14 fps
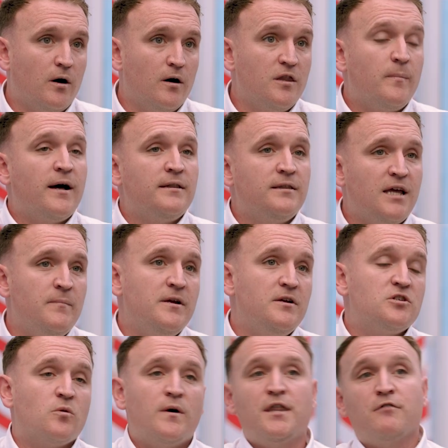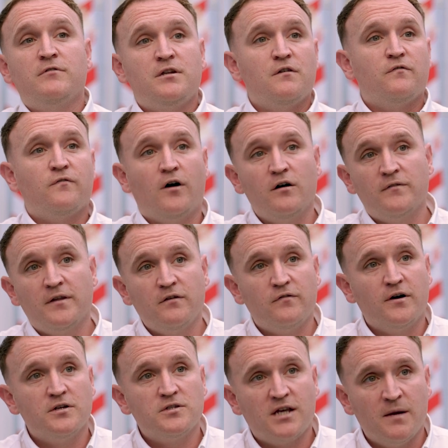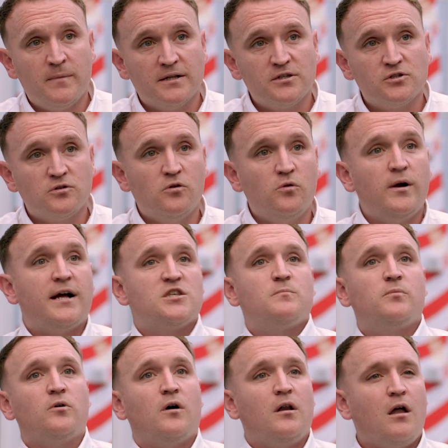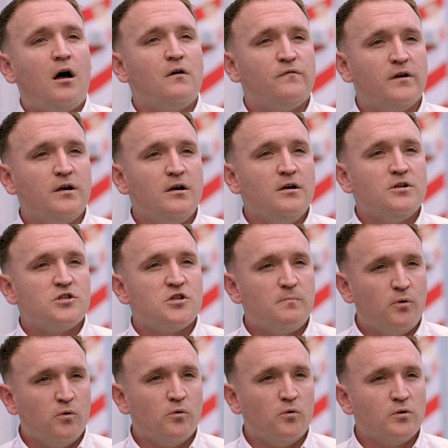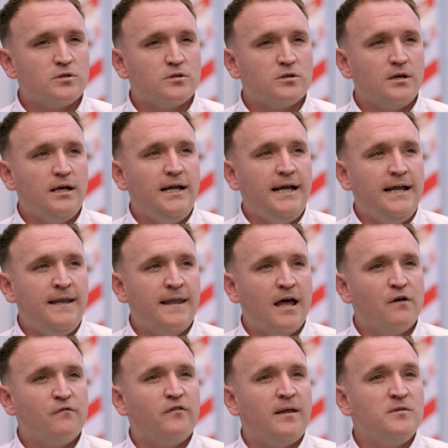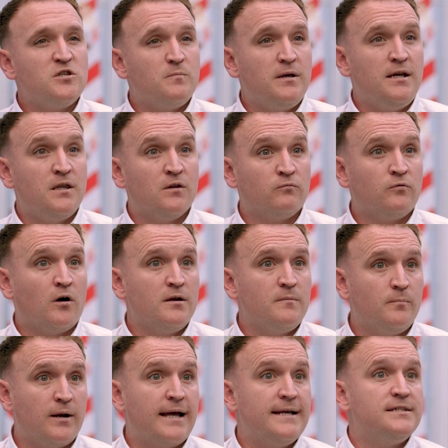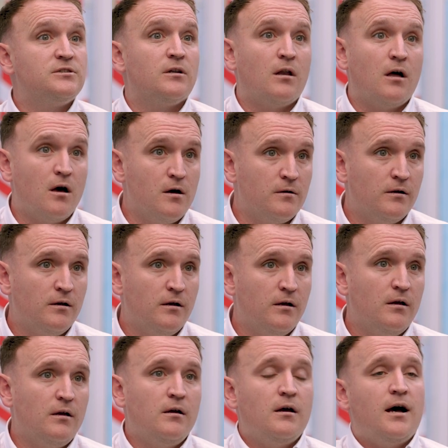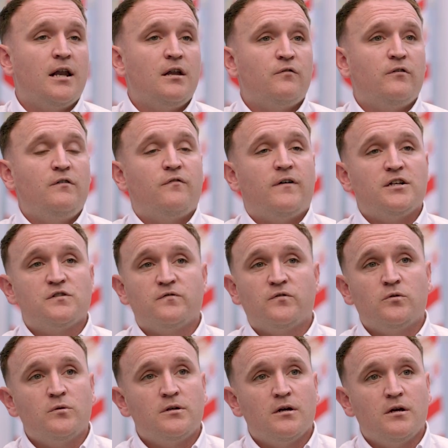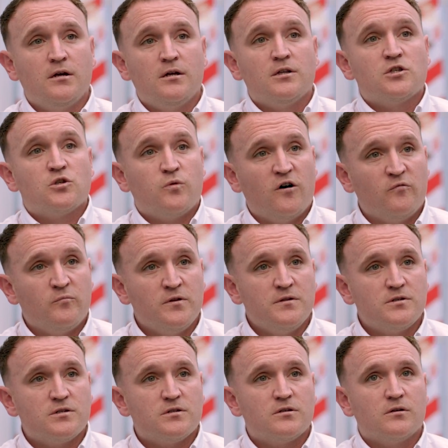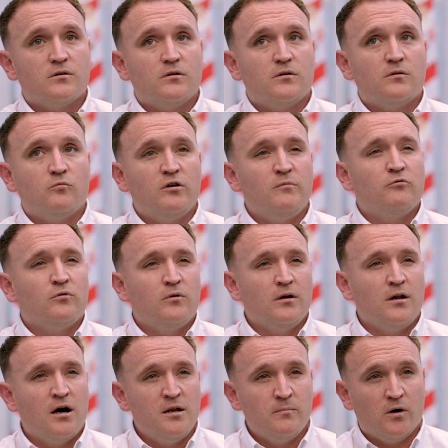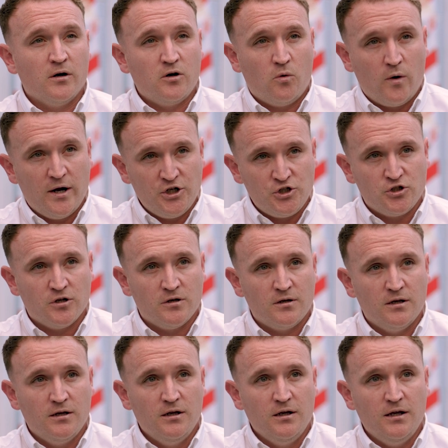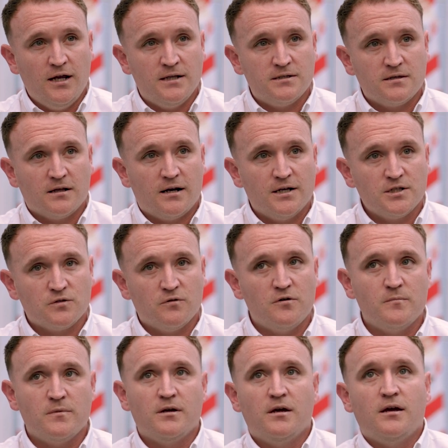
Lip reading: by the pandemic. So when they were in year five and they first came back to school, we had to put a lot of support in there for them to be in the right place to learn. And if we fast forward 12 months, we brought Learning by Question into the classroom,